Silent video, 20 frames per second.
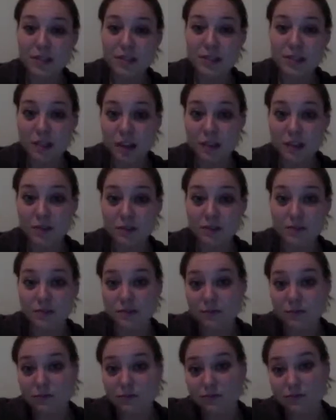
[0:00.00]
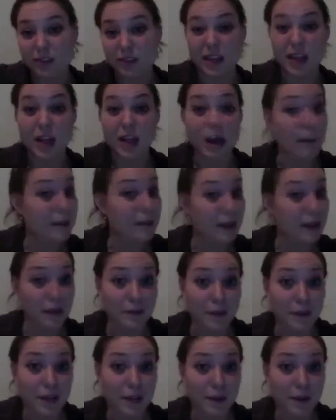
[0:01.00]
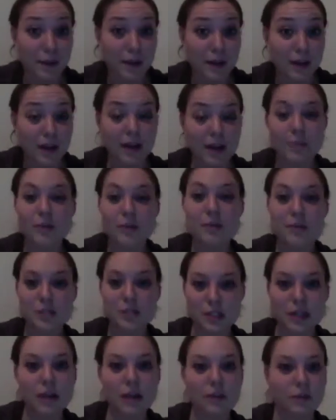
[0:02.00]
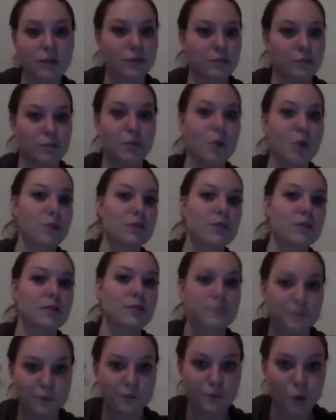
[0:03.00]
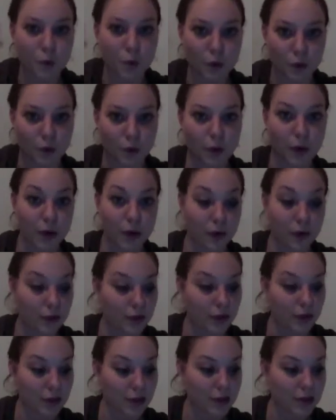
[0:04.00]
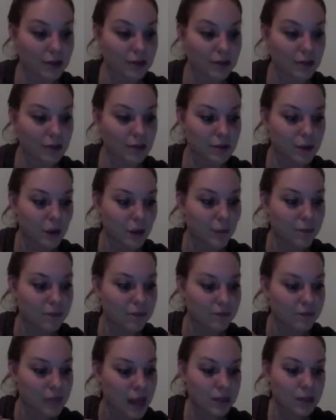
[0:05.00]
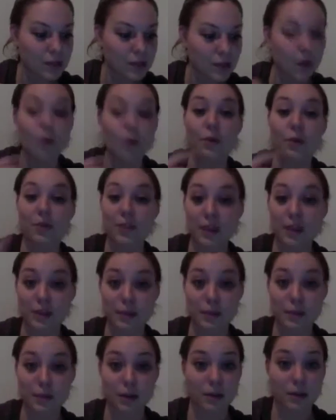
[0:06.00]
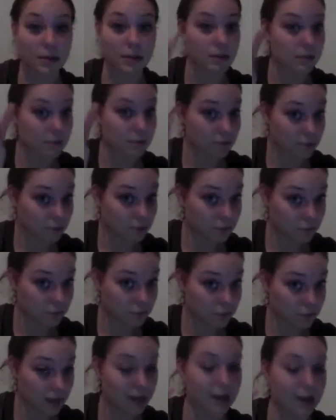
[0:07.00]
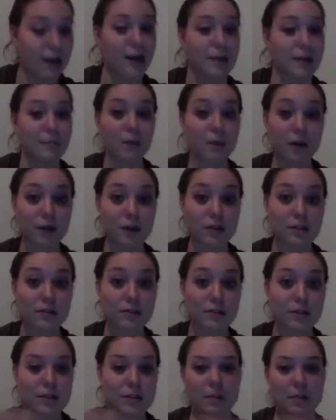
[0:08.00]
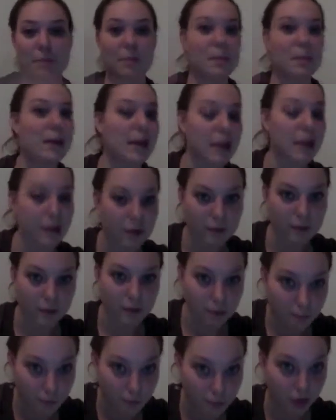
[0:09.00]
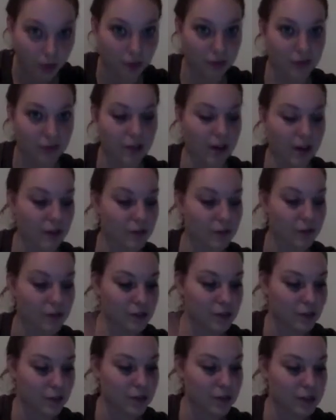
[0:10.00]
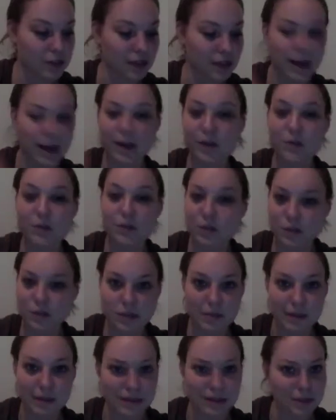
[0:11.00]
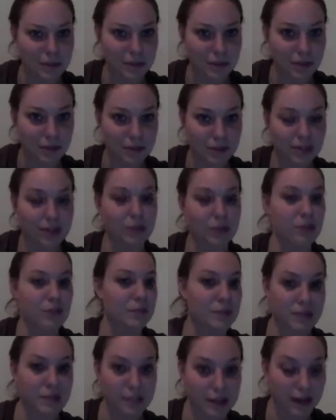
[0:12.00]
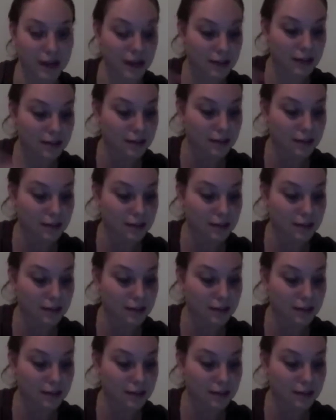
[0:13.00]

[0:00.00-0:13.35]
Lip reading: love I love quinoa. I pretty much love most quote-unquote healthy things. So, think thin bars and Kind bars. I'm a big bar fan for some reason. I don't use them as meals. I use them as snacks.